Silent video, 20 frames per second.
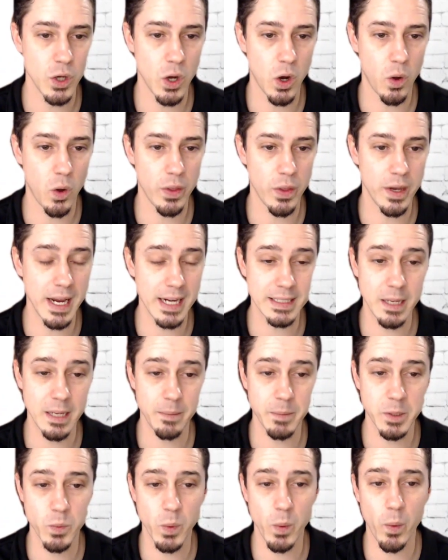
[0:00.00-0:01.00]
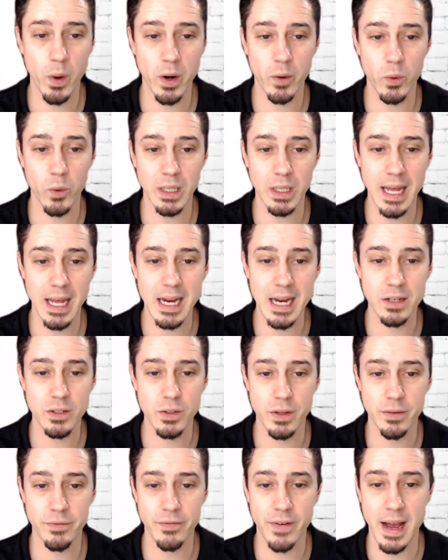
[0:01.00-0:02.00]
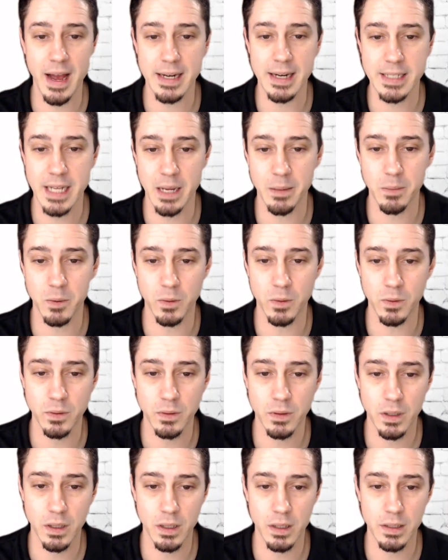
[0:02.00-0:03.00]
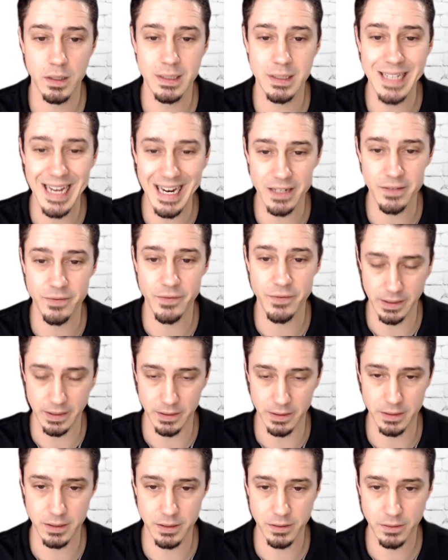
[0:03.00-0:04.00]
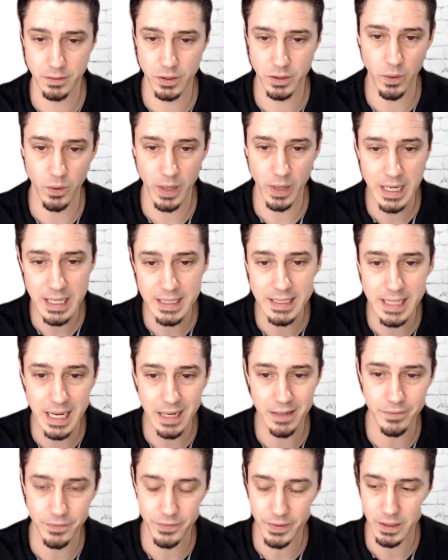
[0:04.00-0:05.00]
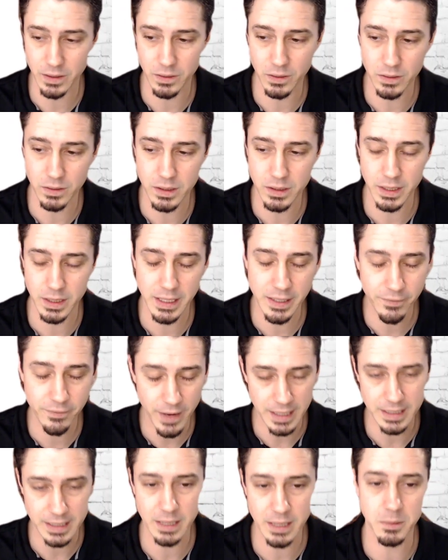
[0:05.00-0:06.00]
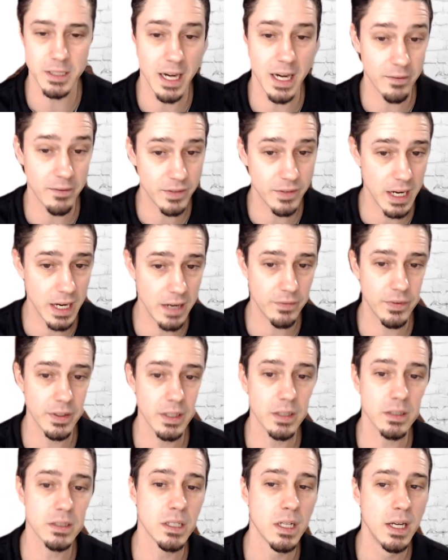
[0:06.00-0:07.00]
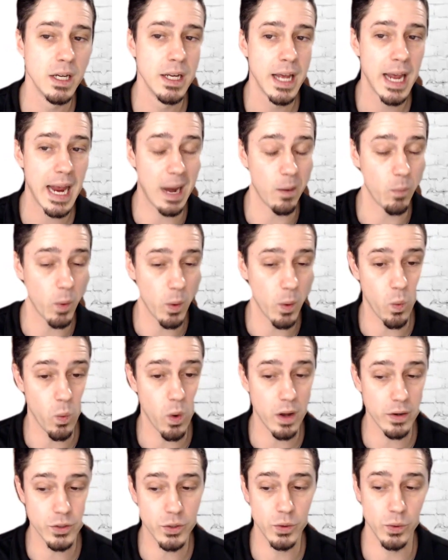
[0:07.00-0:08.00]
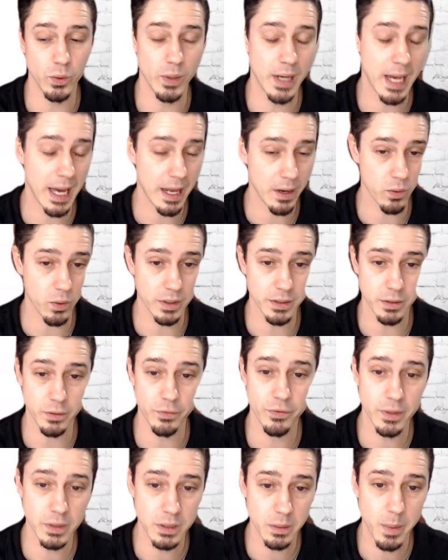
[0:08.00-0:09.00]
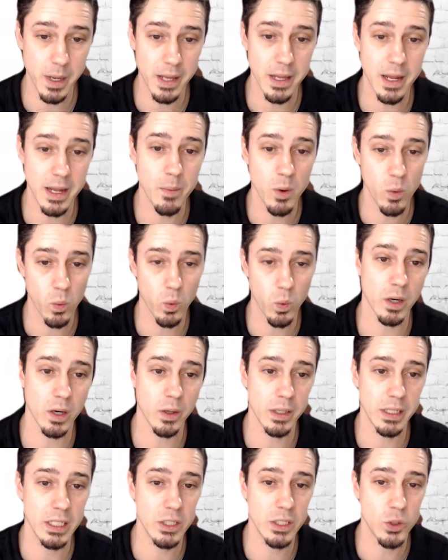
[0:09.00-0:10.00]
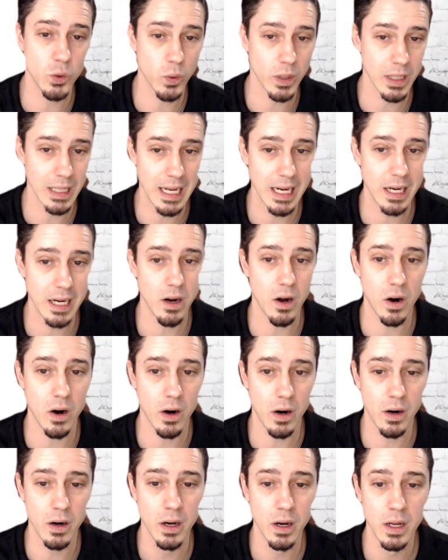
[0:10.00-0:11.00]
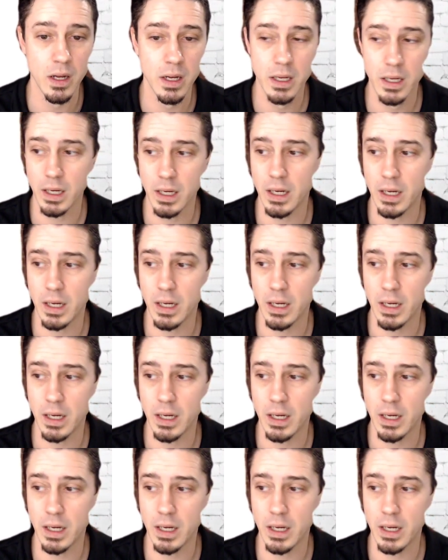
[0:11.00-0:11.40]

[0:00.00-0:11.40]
So the next step is we want to relate to the fact table date fields. So any date fields, any fact tables that have date fields, and we want to categorize or filter by them, we're going to need to relate our